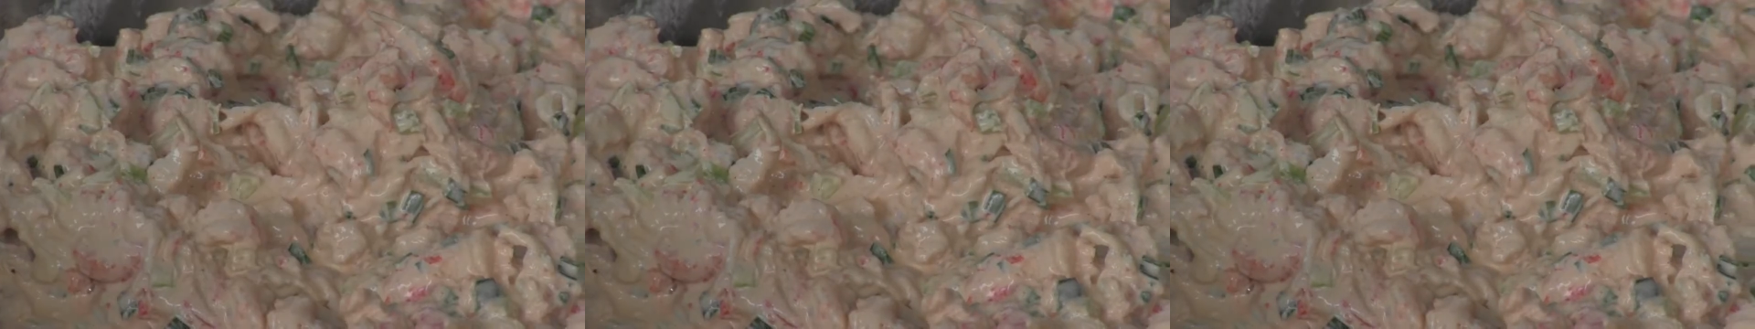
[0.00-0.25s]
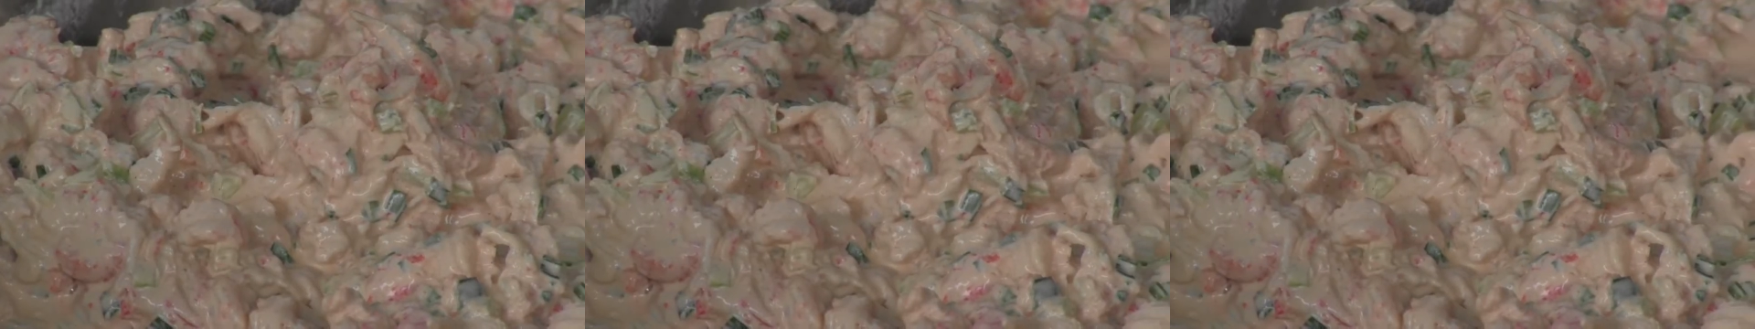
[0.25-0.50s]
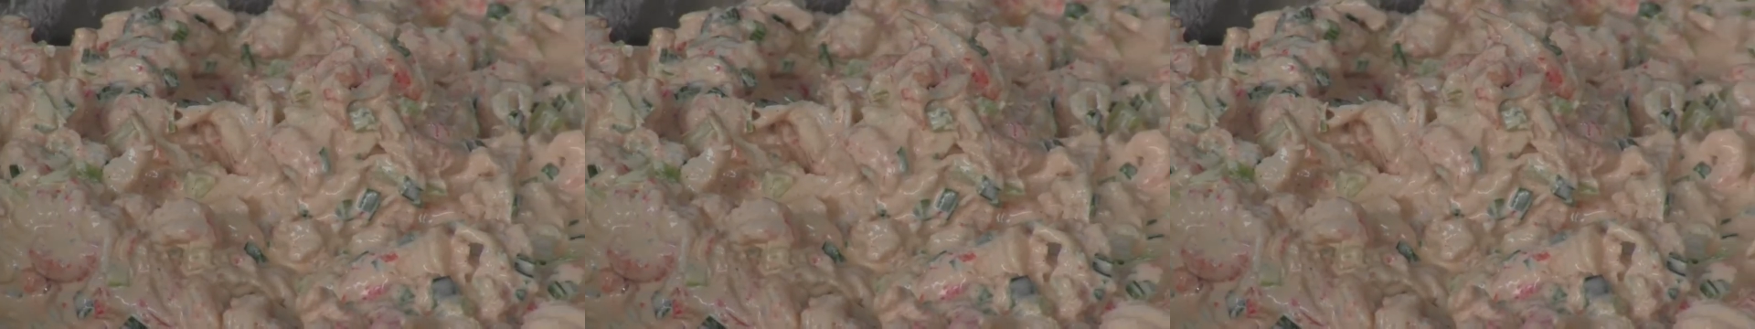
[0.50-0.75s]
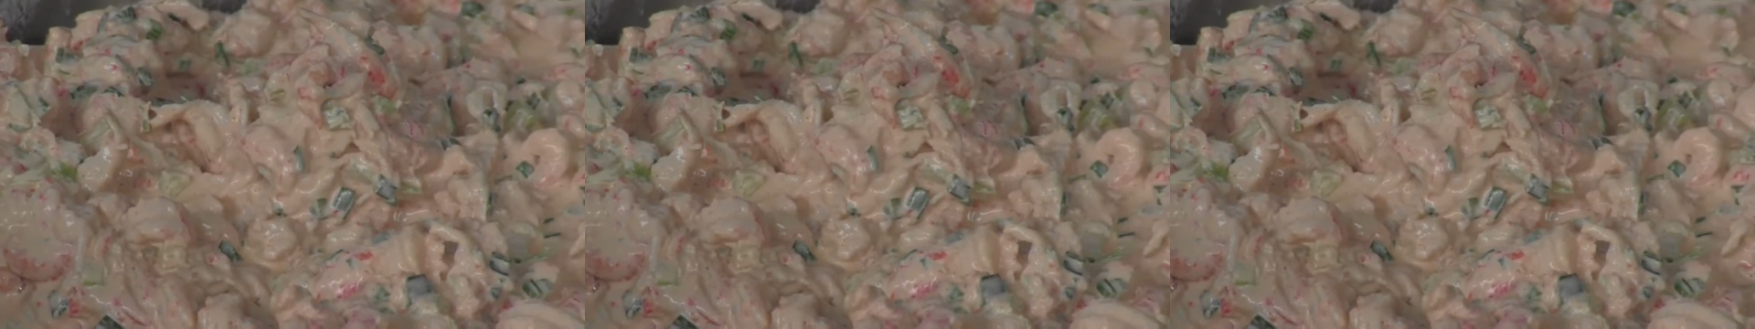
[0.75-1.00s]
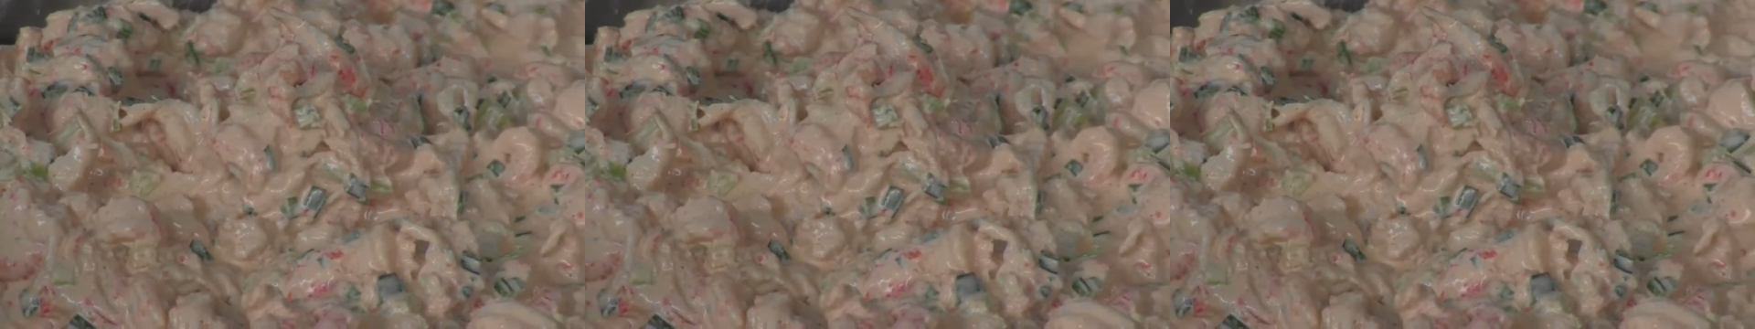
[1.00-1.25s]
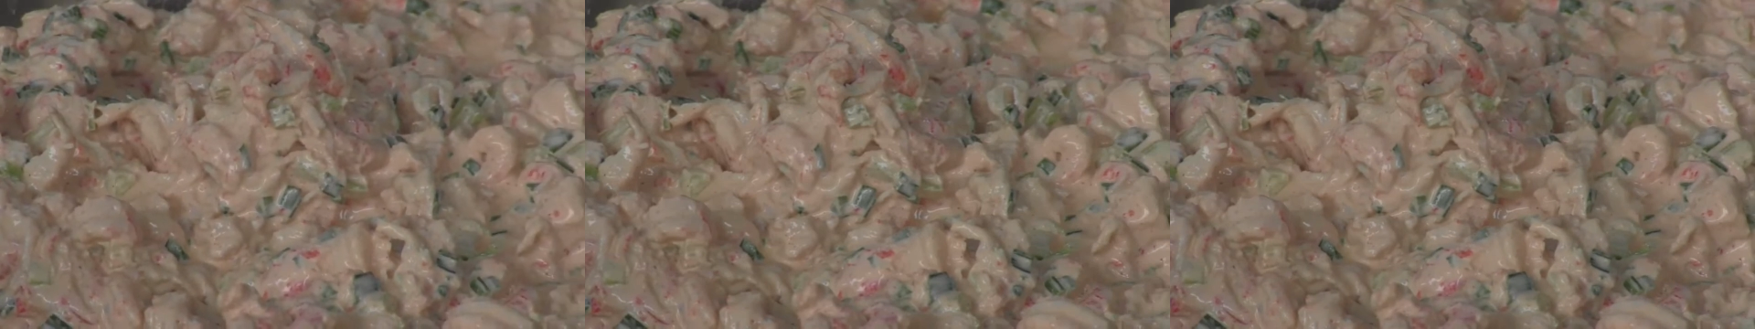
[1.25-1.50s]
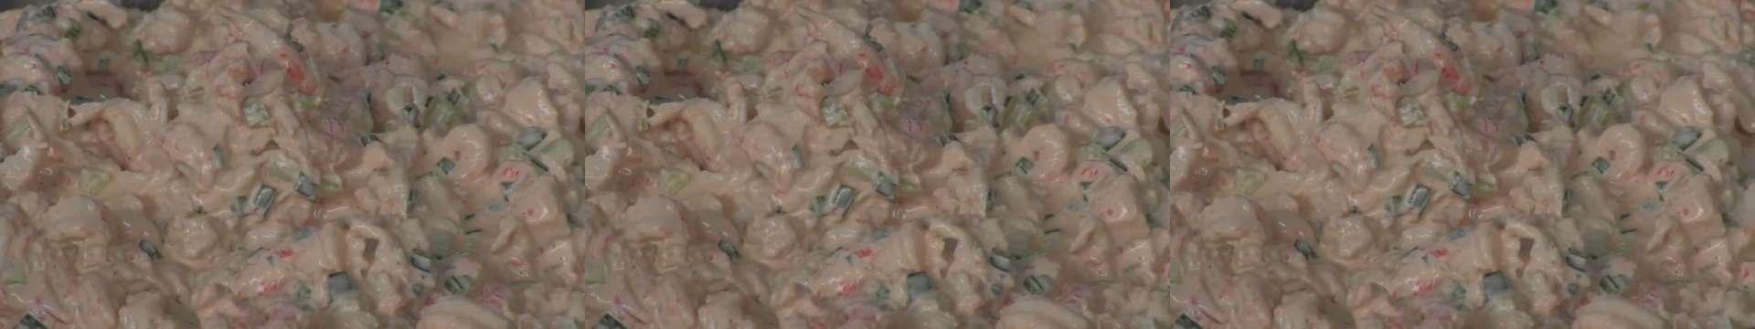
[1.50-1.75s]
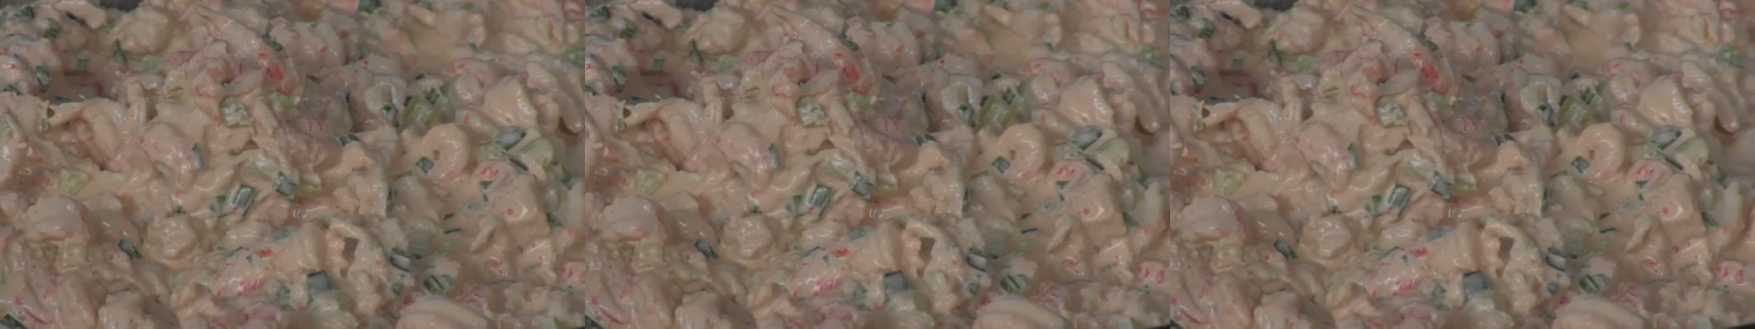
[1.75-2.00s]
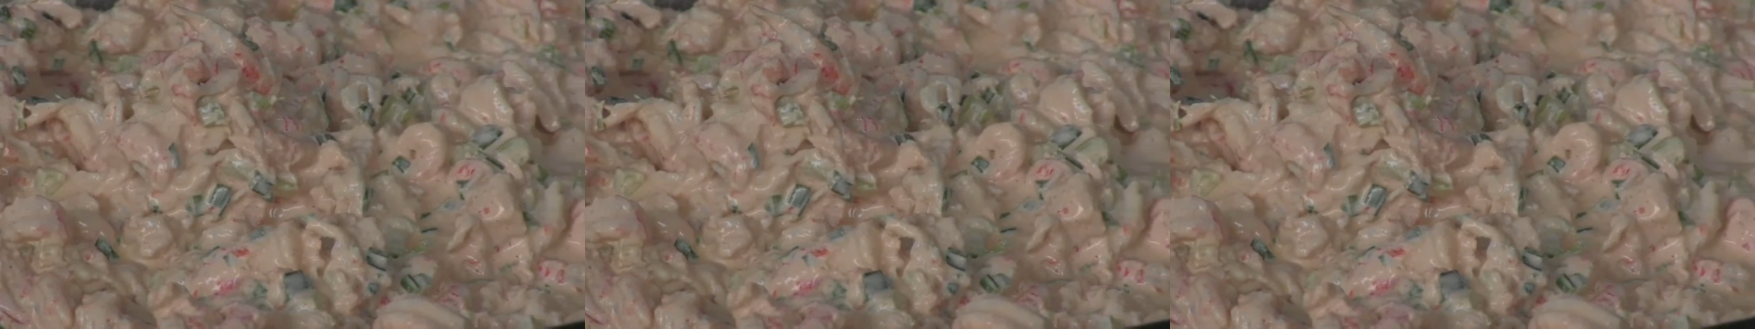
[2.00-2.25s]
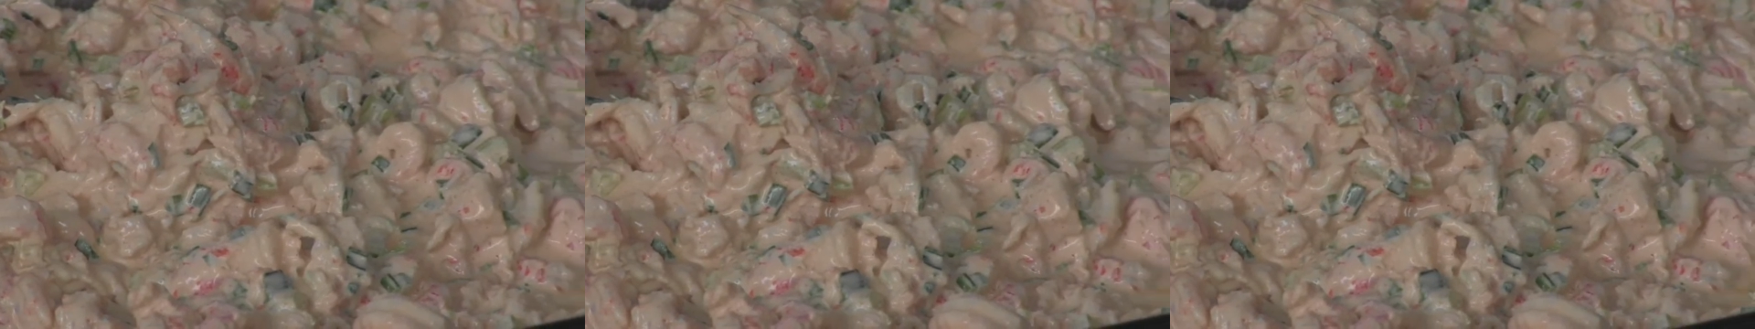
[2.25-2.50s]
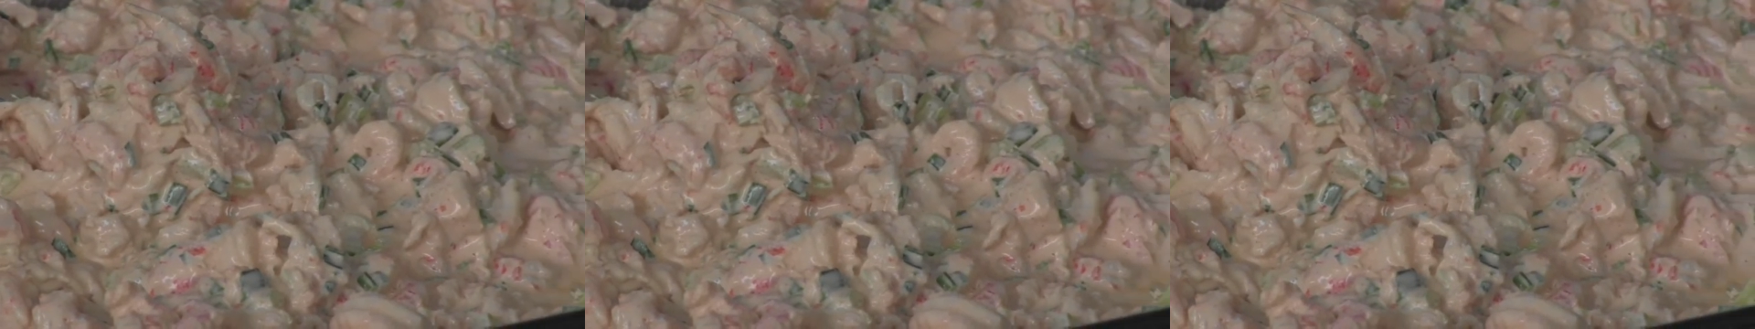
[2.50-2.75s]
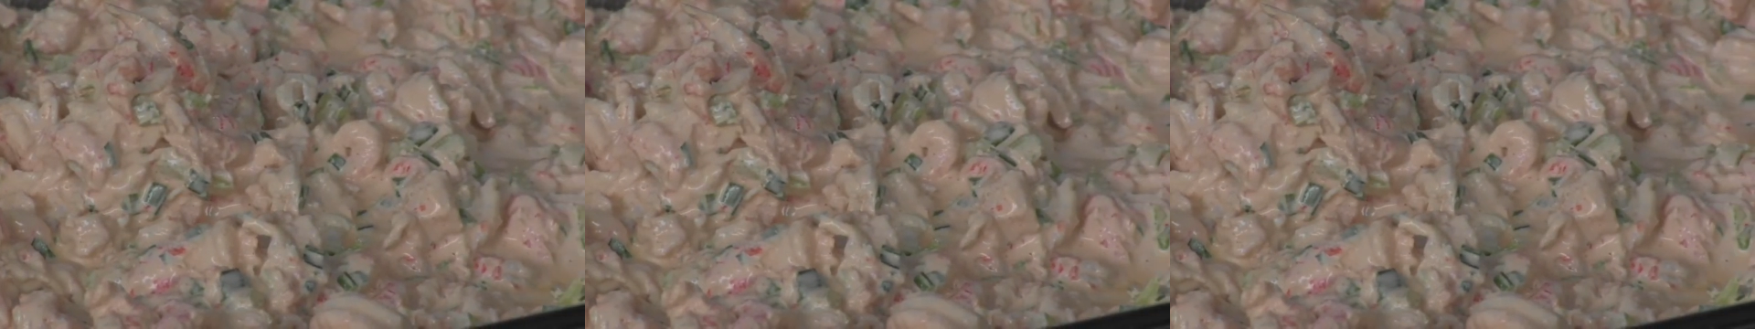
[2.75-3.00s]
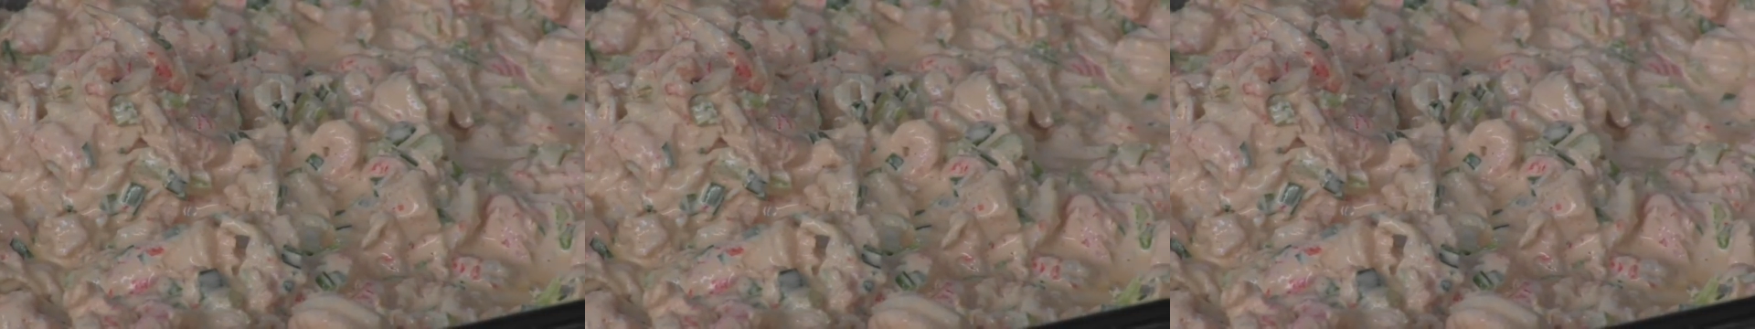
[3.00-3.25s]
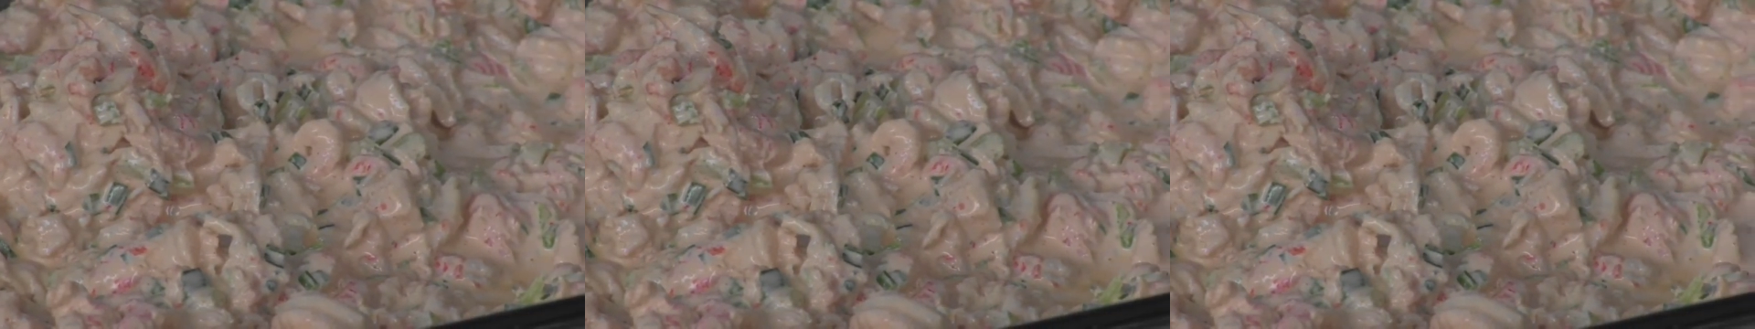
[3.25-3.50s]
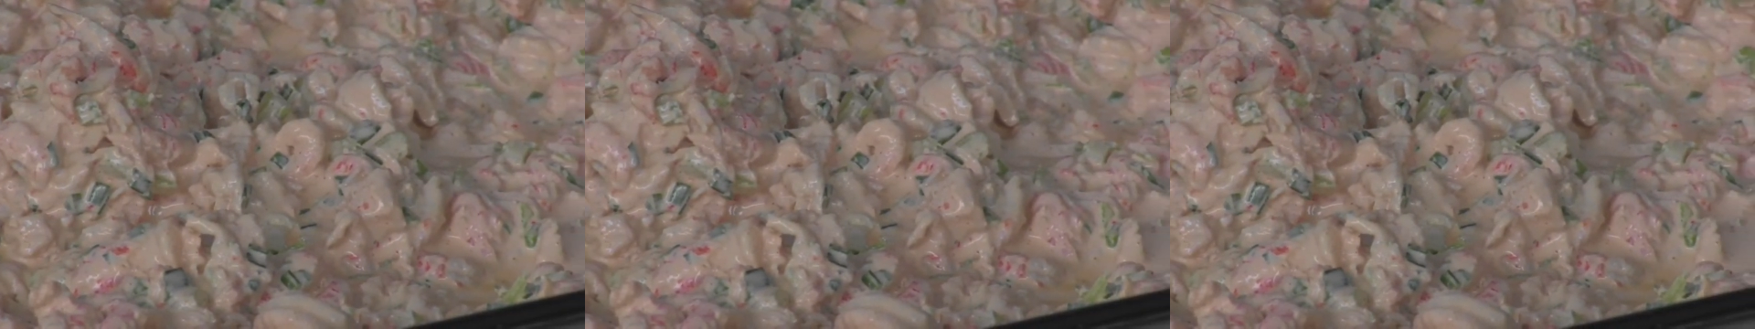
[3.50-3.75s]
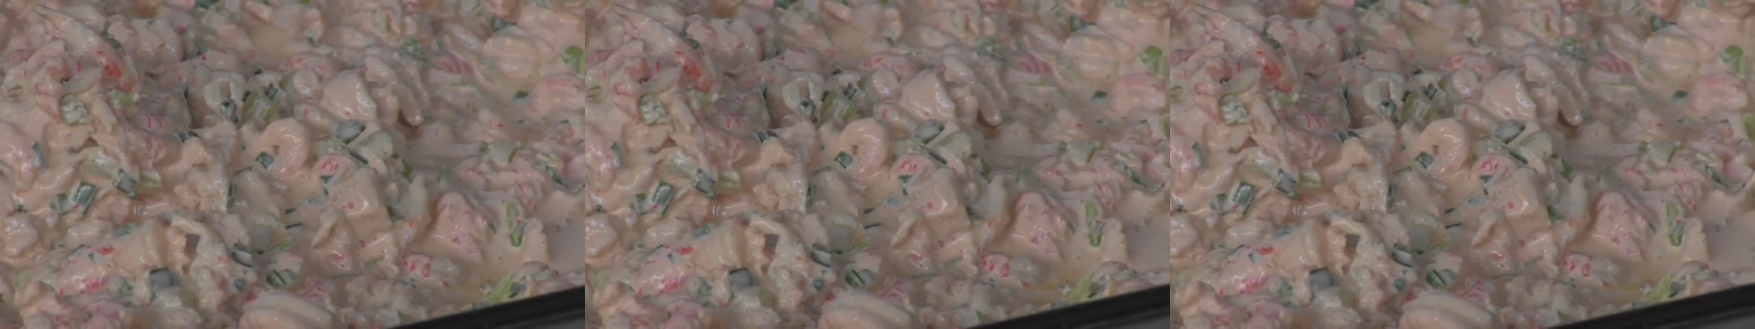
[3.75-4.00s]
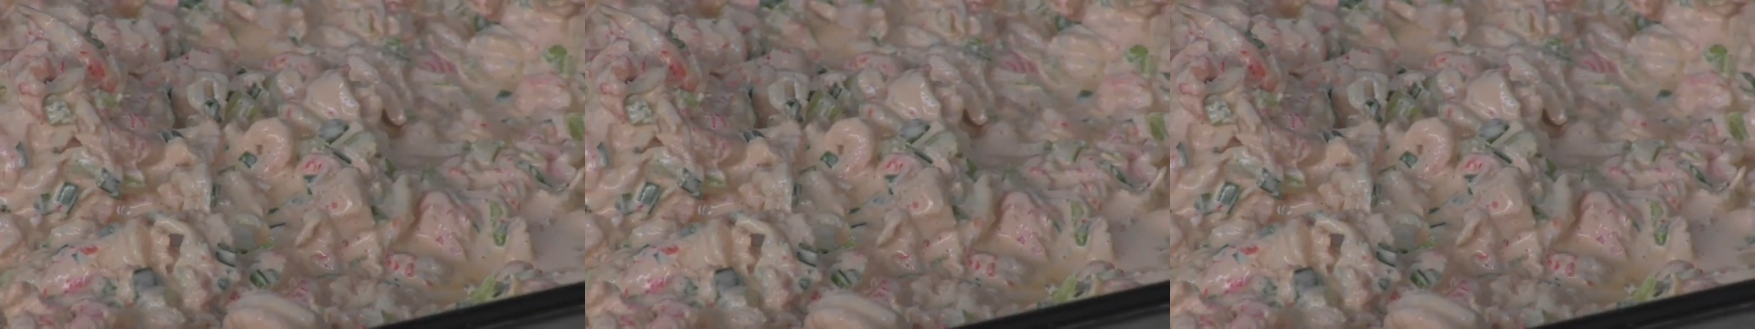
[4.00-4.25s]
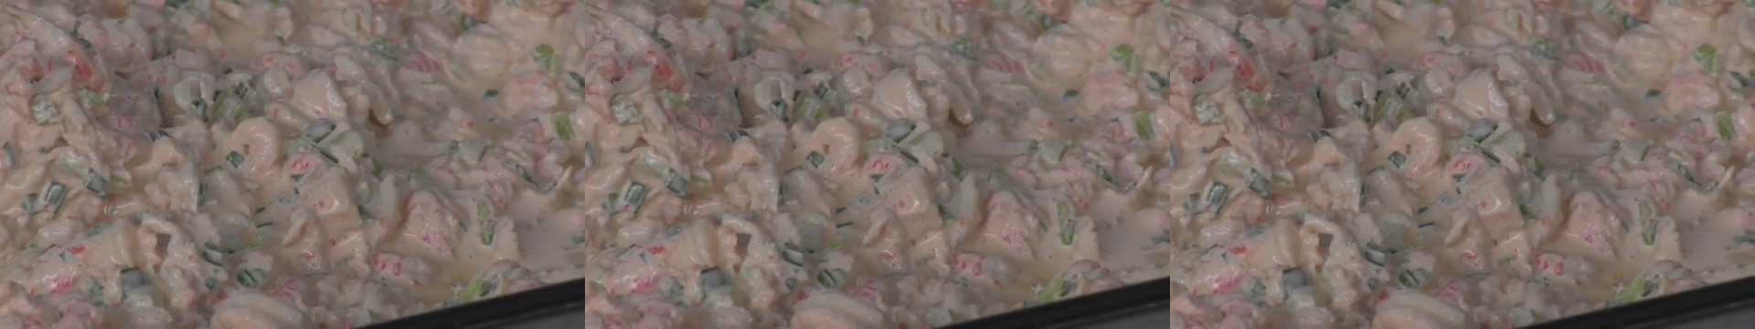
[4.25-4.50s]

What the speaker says: No face is visible, so there are no lips to read.